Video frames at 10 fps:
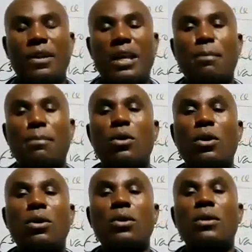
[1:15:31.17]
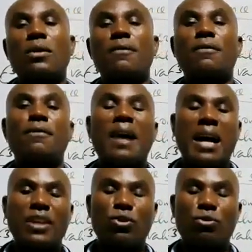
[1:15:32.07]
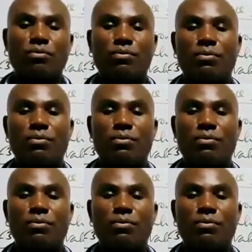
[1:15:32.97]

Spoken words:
the book value.